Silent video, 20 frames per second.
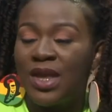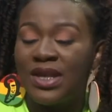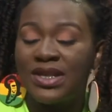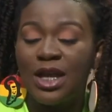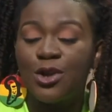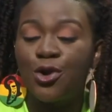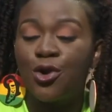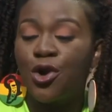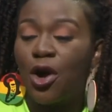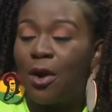they
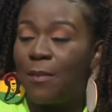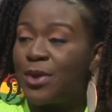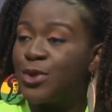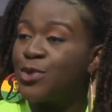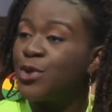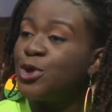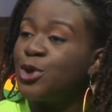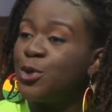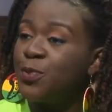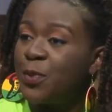say don't come
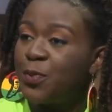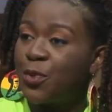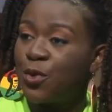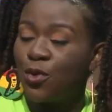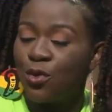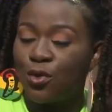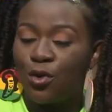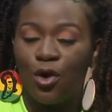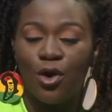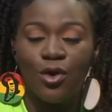between two people
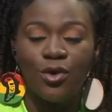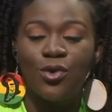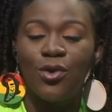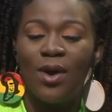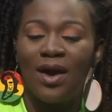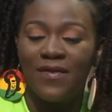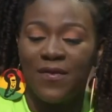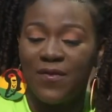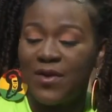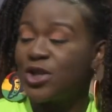yeah.
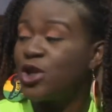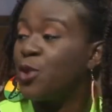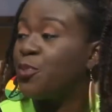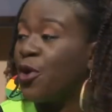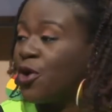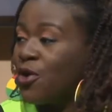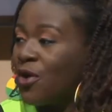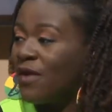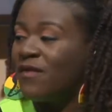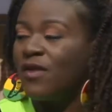who have a friendship
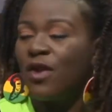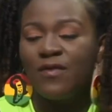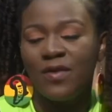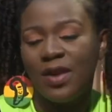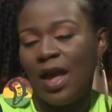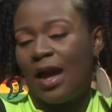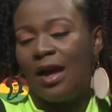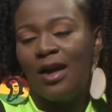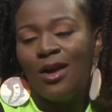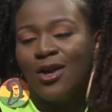that's or who have
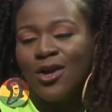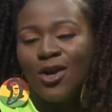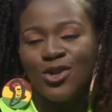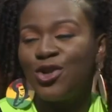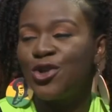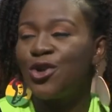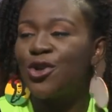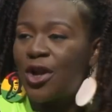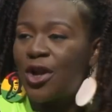love. Yeah, because you don't